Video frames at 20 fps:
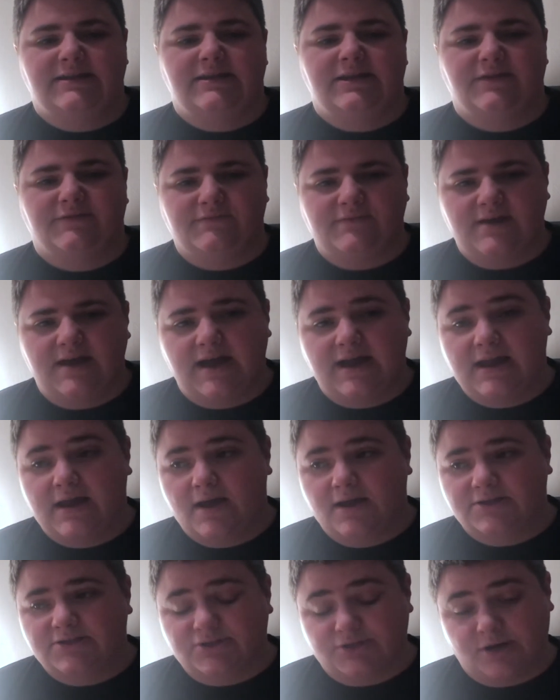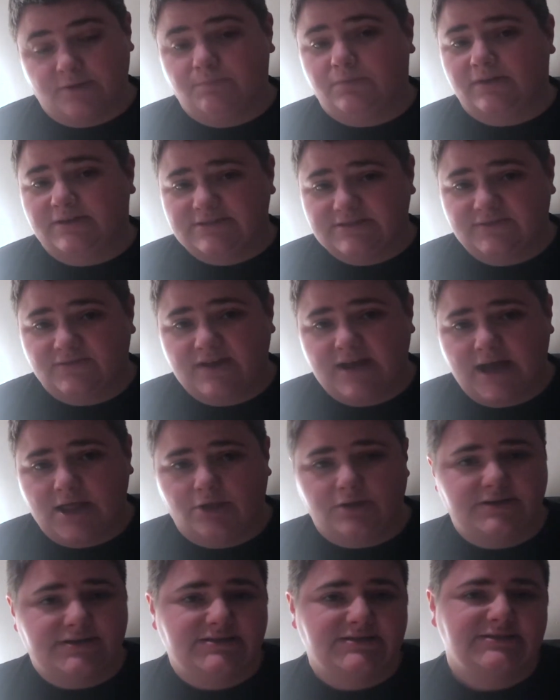if not a surplus of
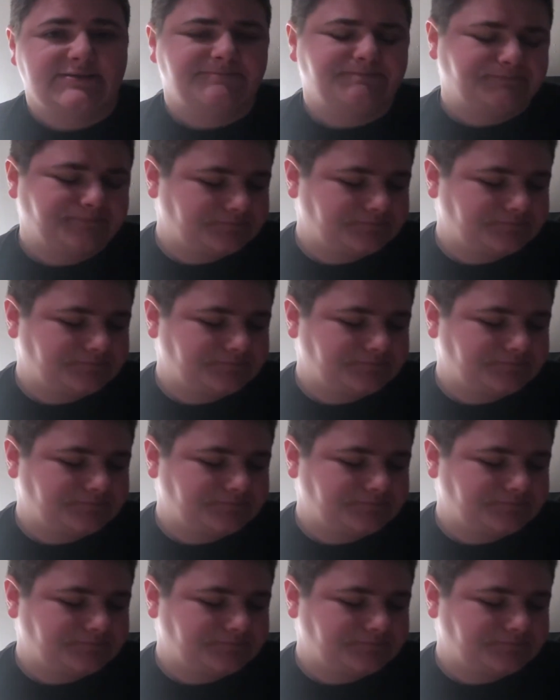calories,